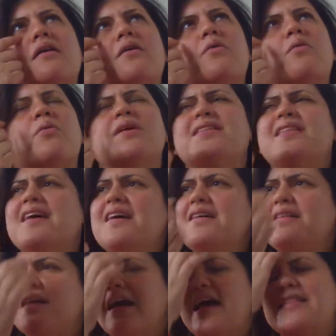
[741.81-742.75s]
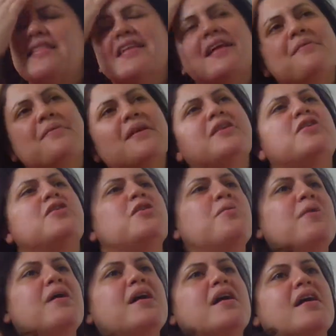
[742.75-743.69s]
what the, and then I'm like, you
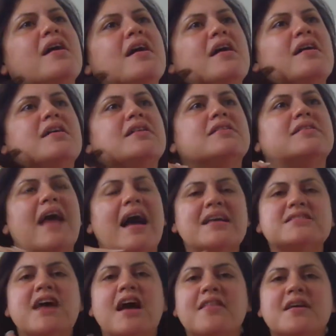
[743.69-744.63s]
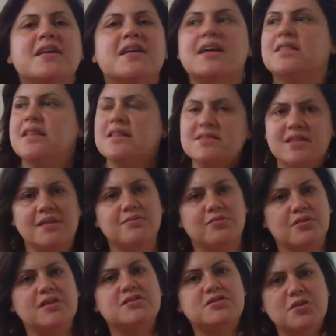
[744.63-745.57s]
know what? That's how they get these names
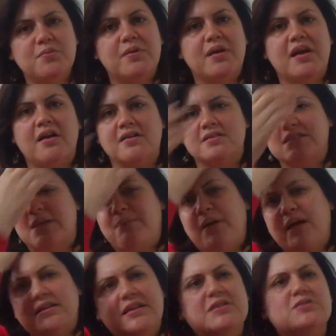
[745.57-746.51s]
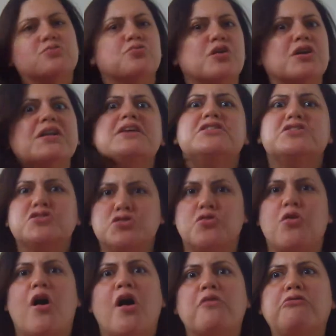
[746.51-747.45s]
for these superheroes. They pick these really
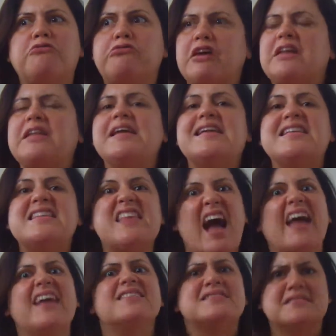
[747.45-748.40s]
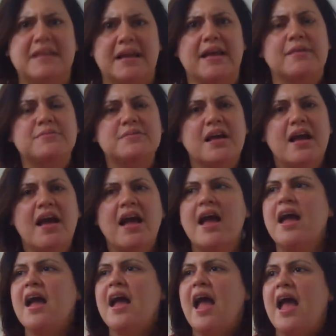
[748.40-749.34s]
strong, really nice names,
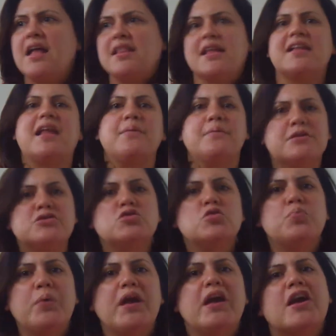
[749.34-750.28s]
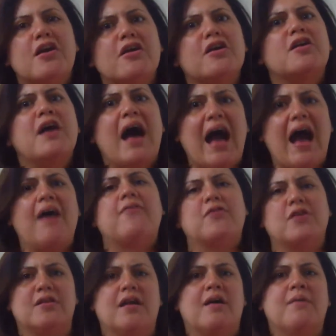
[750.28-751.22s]
and they name a superhero
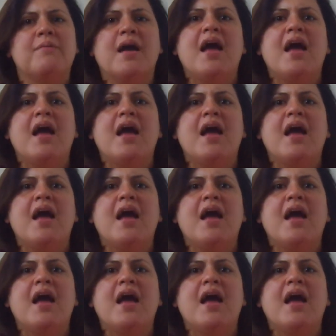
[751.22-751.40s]
after them,